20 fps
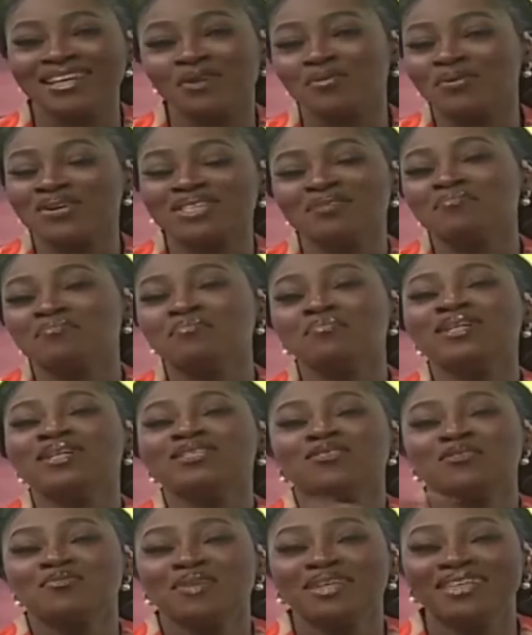wasn't
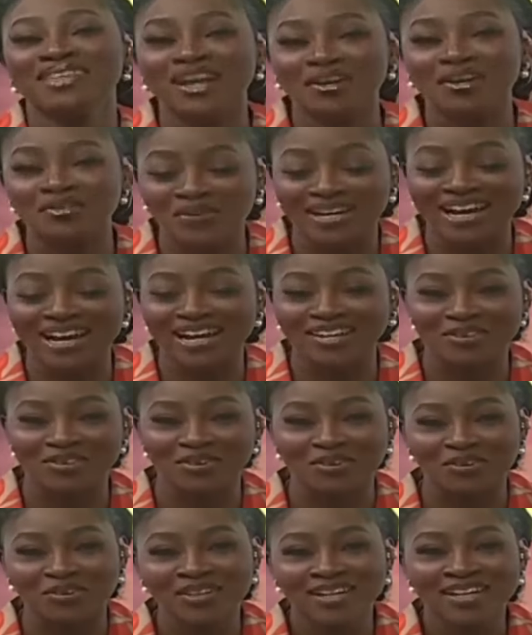meant to be that way
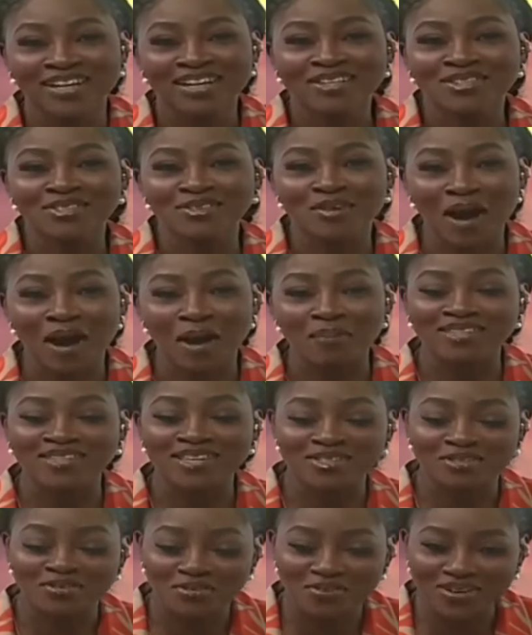at all. So I'm
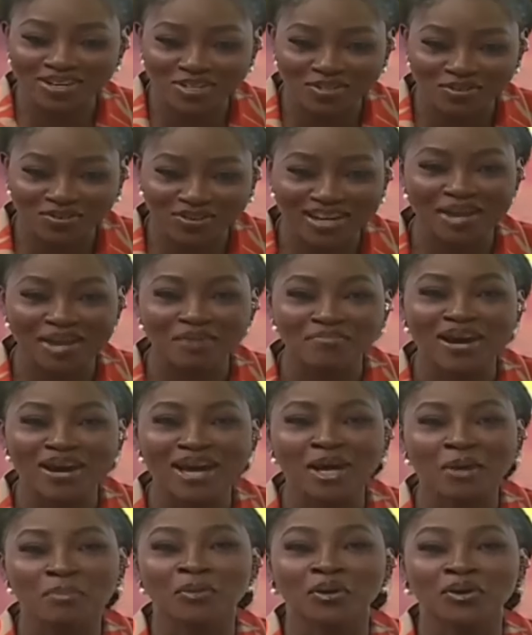just rendering my
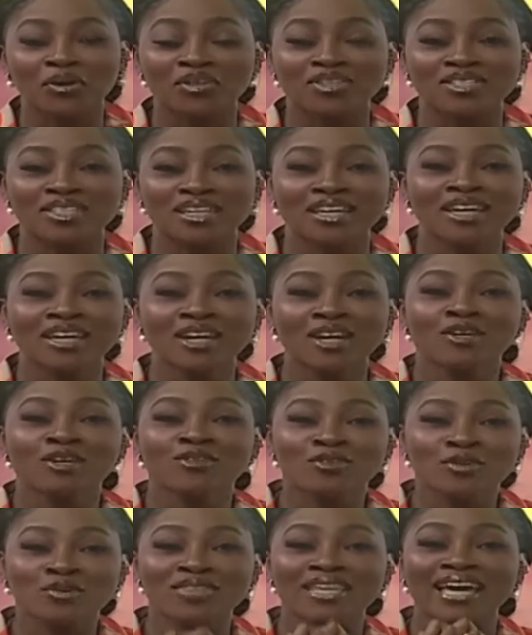apology
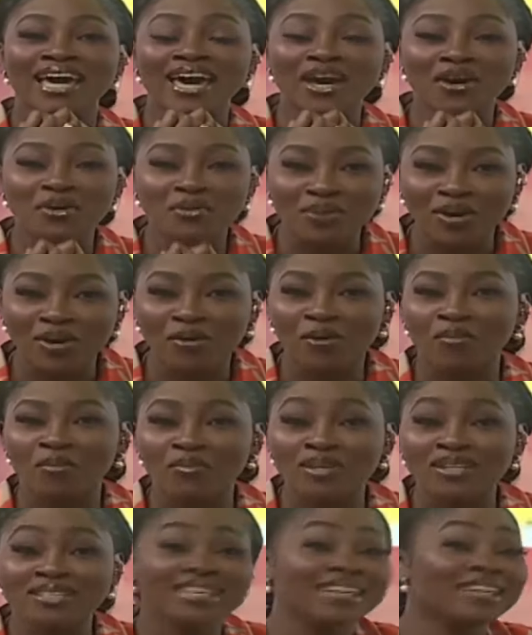to the Ewe
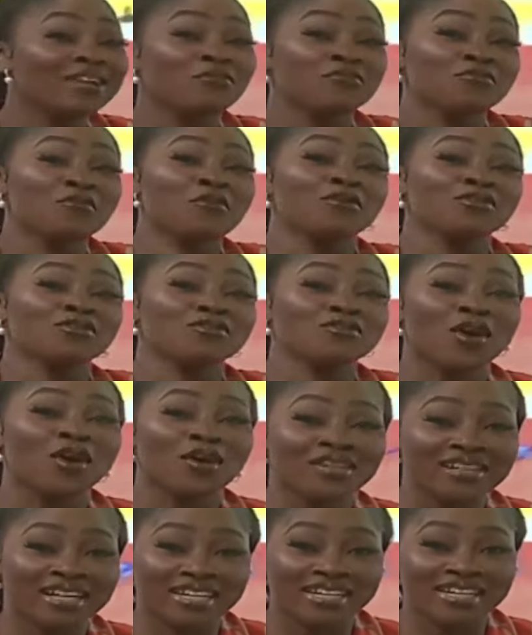community, and of course to all
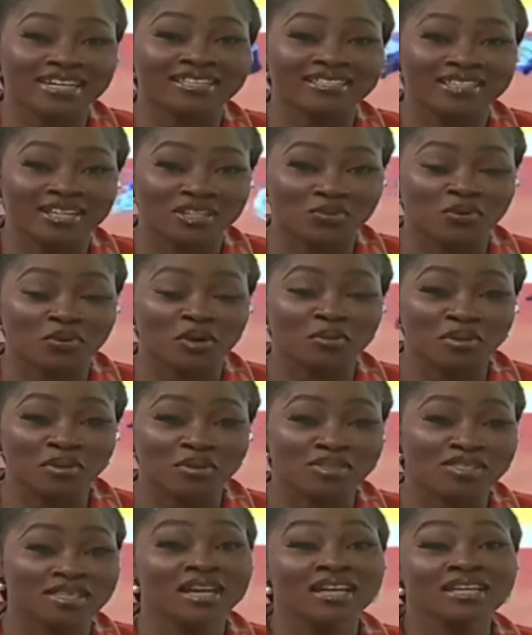Ghanaians as well,
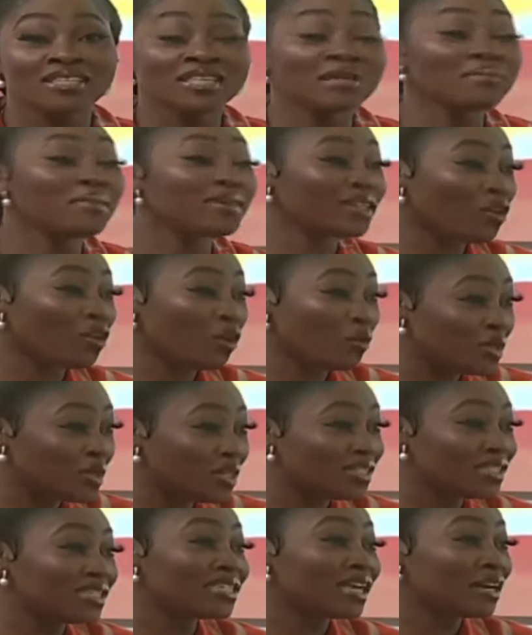because some other
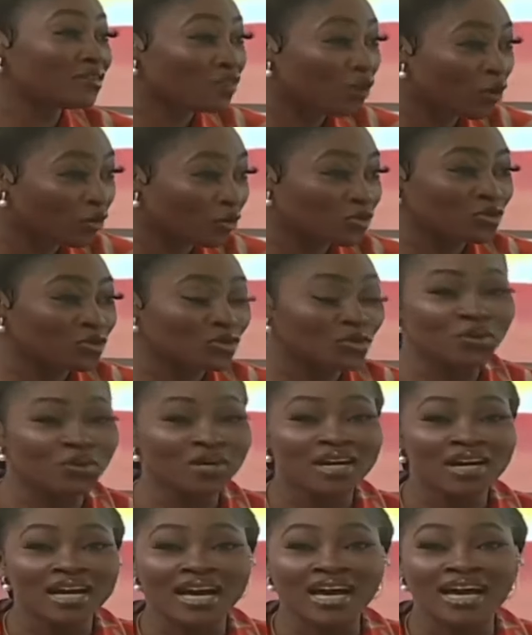communities have also
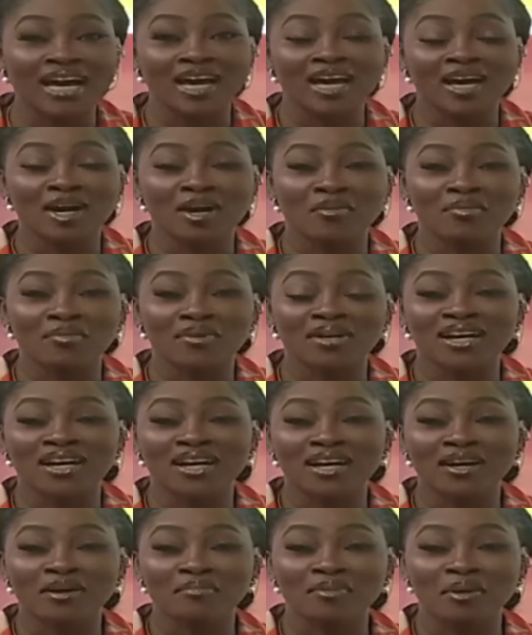
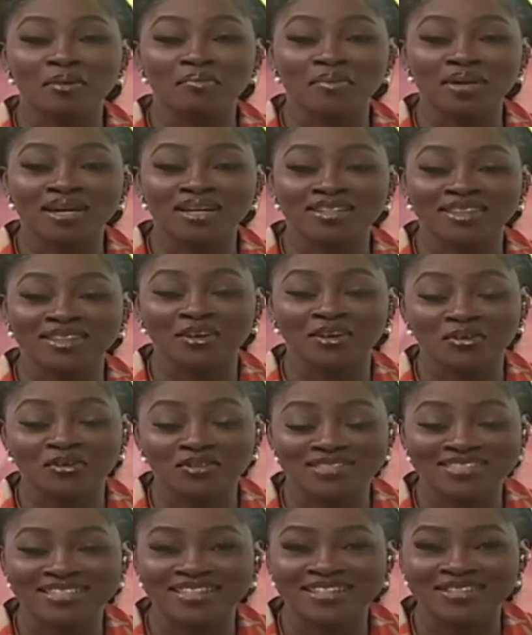made
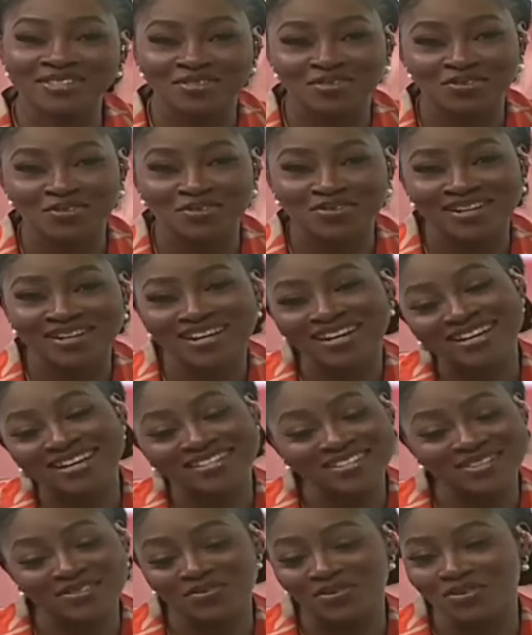concerns known. And I
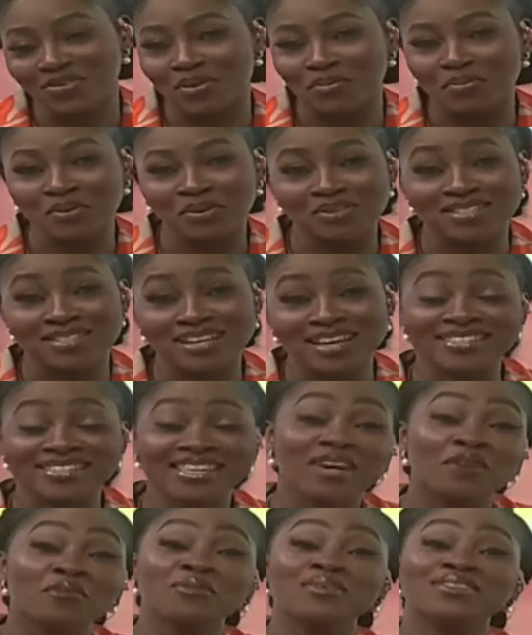just want to apologize. It
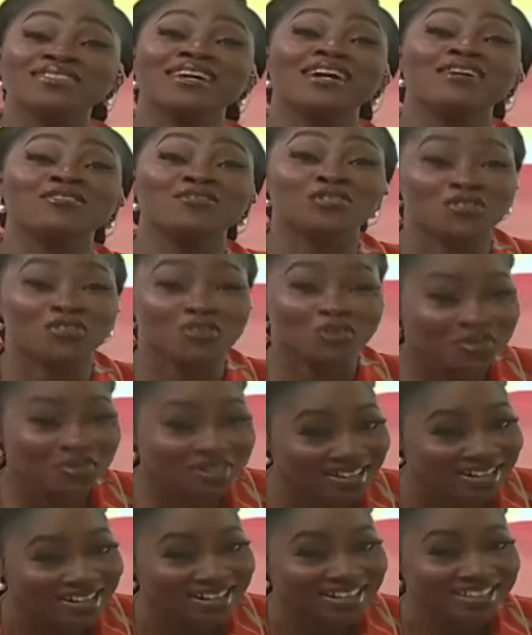was a joke
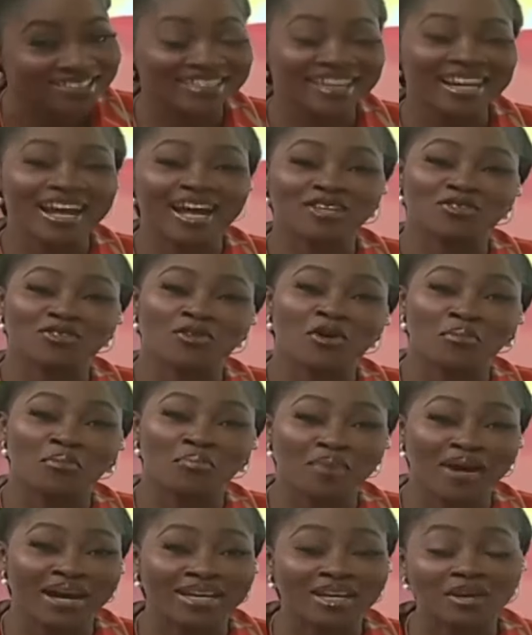that has gone
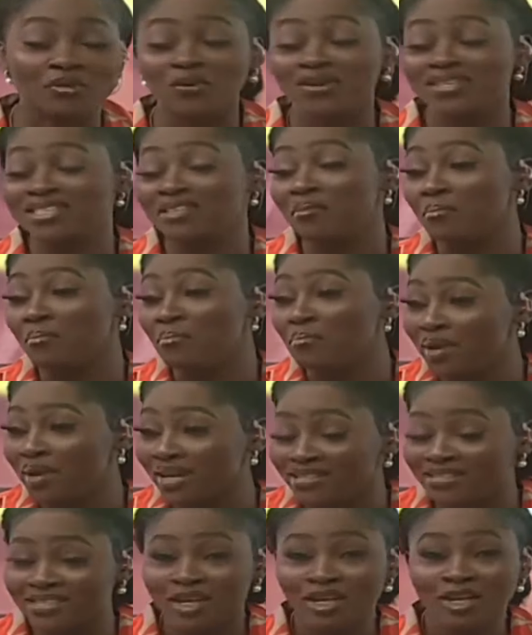bad. It wasn't
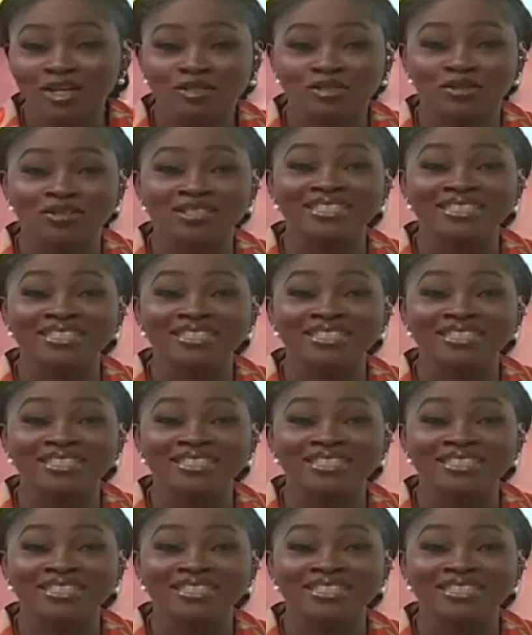meant to